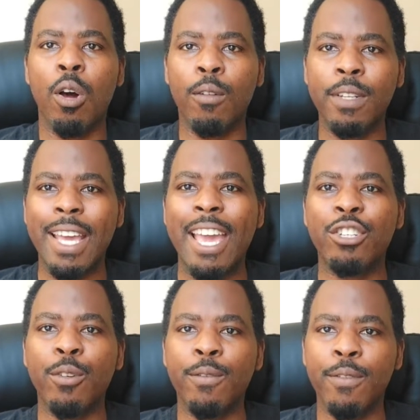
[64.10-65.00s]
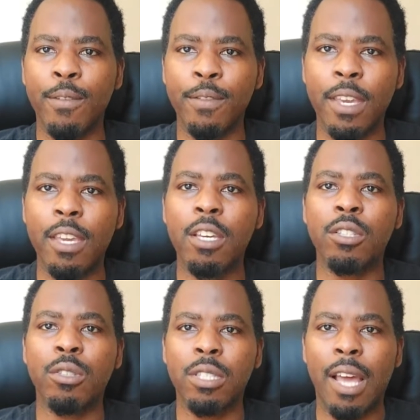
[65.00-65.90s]
over the age of 50
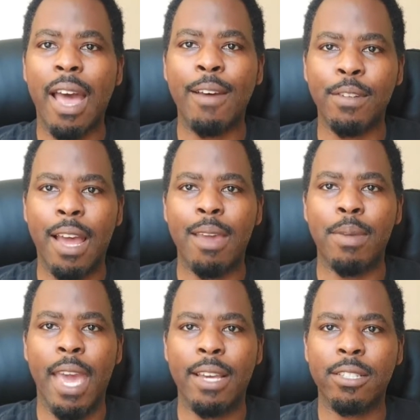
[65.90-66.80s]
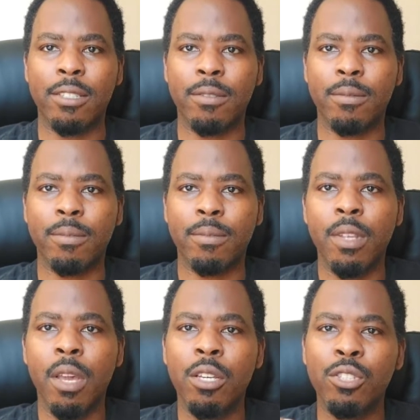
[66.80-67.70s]
to start having IBS.
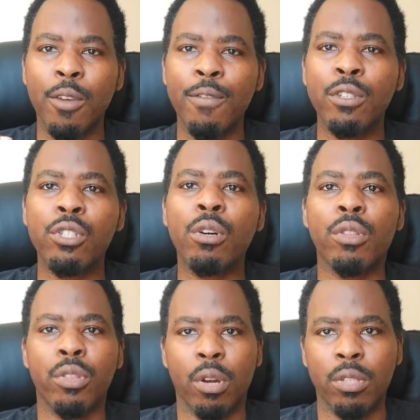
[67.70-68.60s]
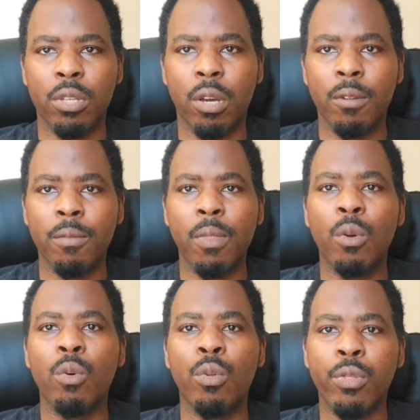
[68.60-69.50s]
So if you saw a doctor
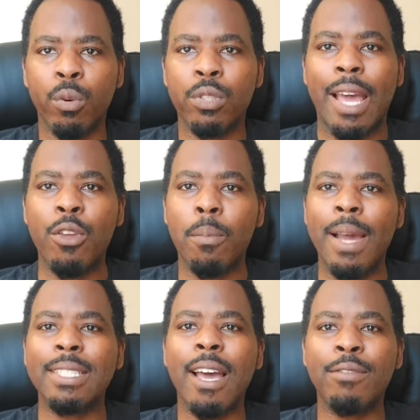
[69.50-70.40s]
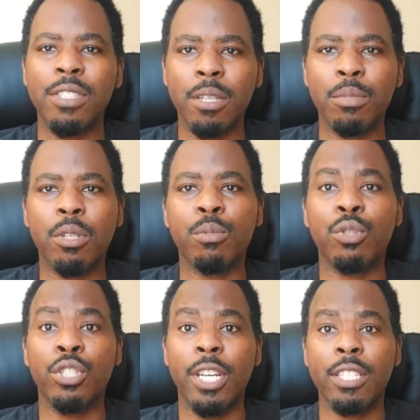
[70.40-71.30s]
who thought that you might have symptoms
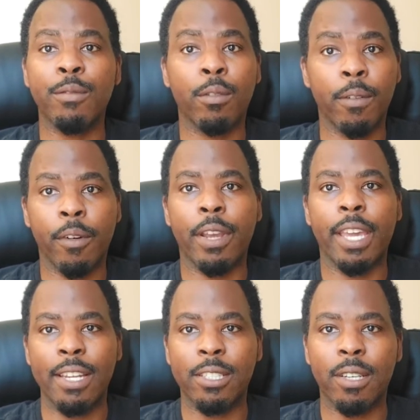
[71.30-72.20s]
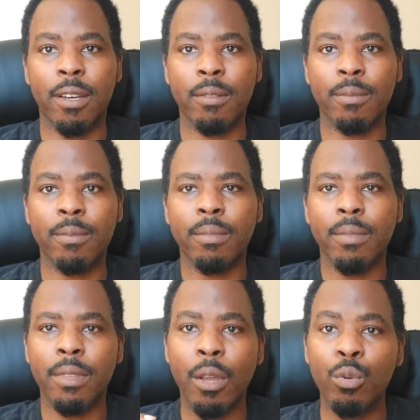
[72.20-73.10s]
suggestive of ovarian cancer,
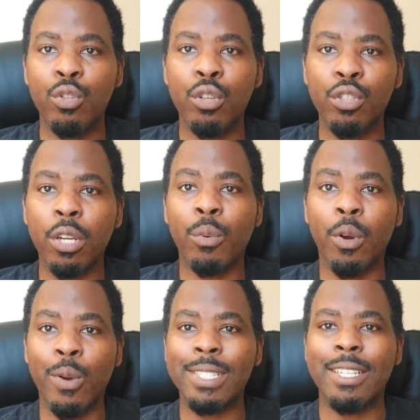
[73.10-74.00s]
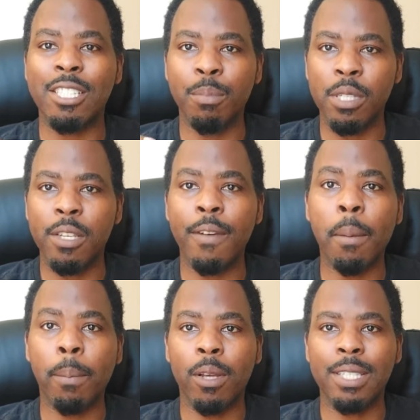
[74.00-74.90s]
they would usually request a
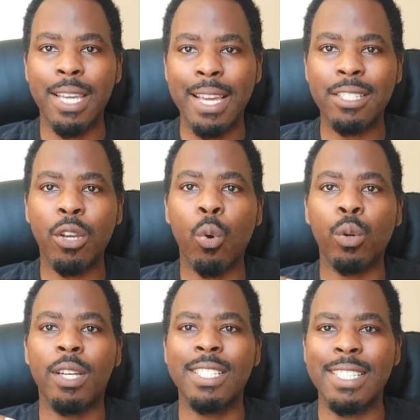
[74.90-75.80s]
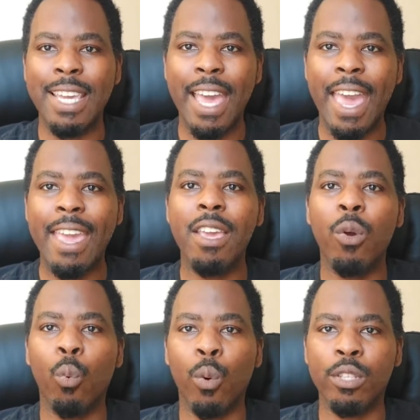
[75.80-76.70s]
specific blood test called a
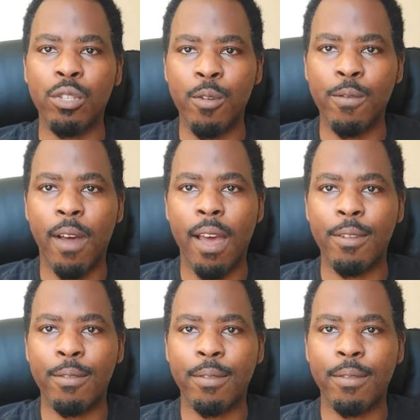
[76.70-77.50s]
CA125.